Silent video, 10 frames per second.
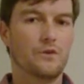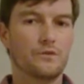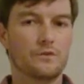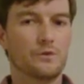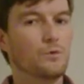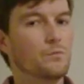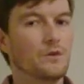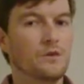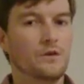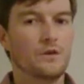other group,
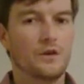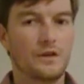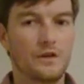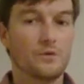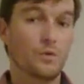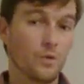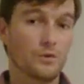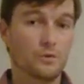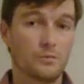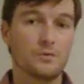either or
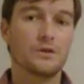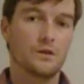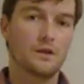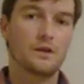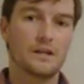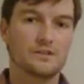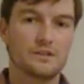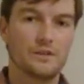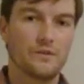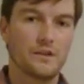group, actually
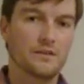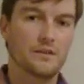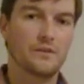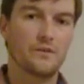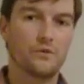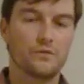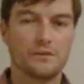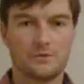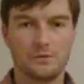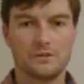held those
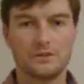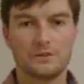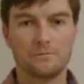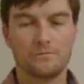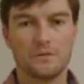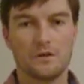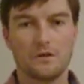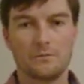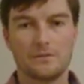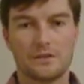flexibility
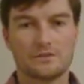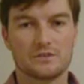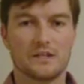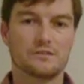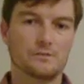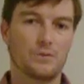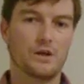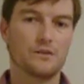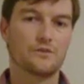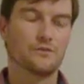exercises
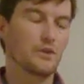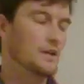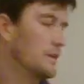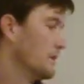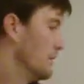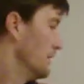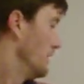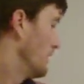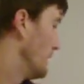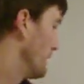prior to the training.
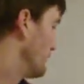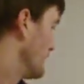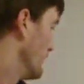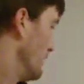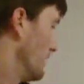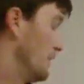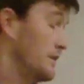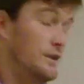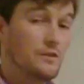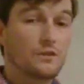In
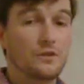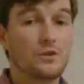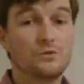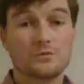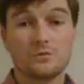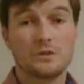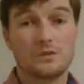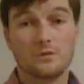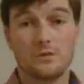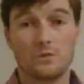conclusion,
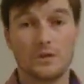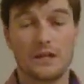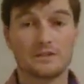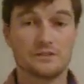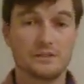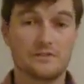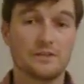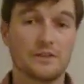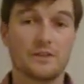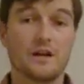we actually did
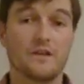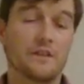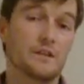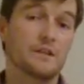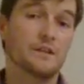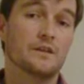figure out that